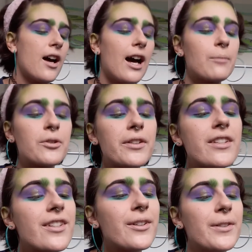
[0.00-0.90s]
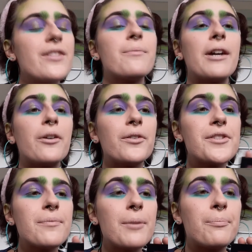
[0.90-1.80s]
I'm going to go into my
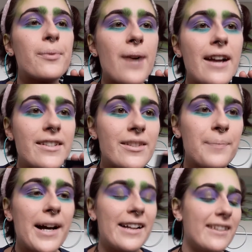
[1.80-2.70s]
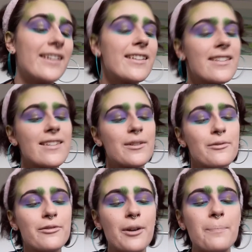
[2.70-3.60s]
Ultimate Brights palette
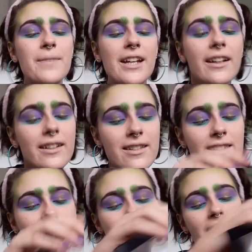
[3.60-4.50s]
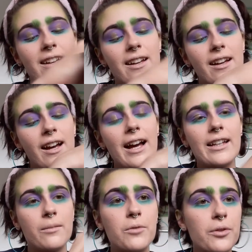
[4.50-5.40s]
from NYX. And
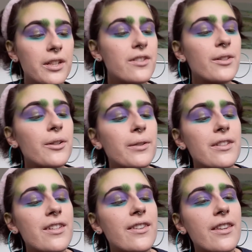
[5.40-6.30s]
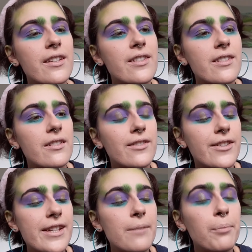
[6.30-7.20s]
I'm going to go into this
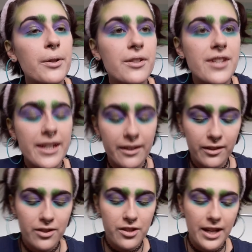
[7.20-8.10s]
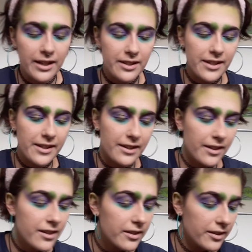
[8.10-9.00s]
deeper teal shade here.